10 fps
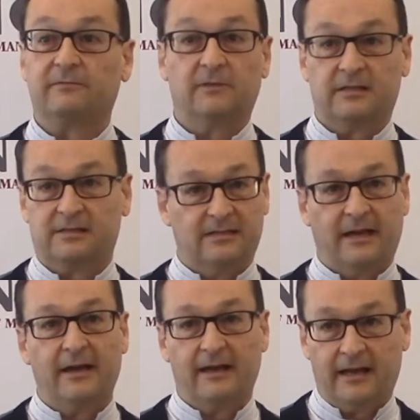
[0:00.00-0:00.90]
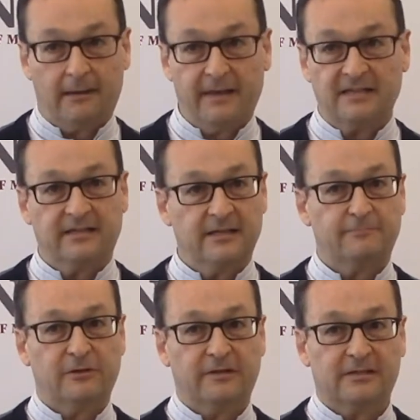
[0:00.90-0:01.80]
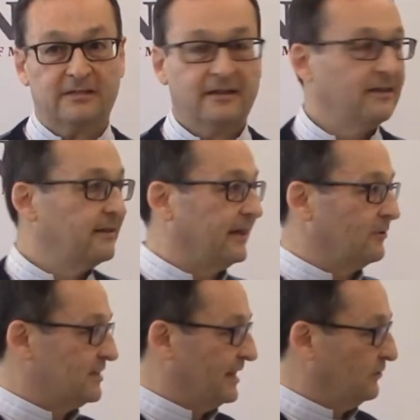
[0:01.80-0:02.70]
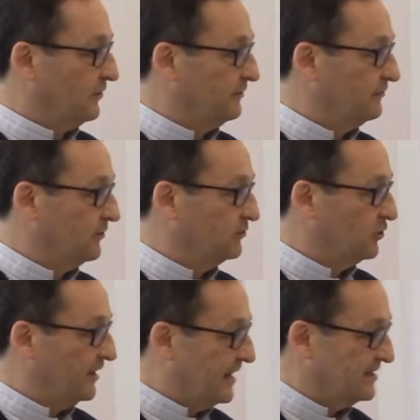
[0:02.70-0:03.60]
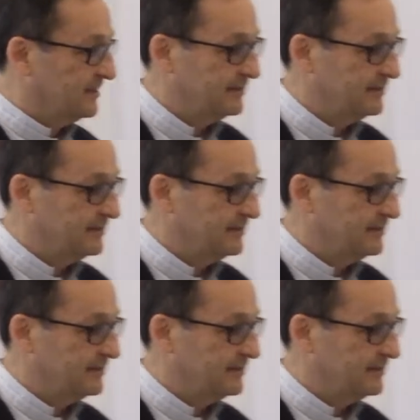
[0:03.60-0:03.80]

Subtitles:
it's an amazing experience. Thank you, Sandro, for joining us.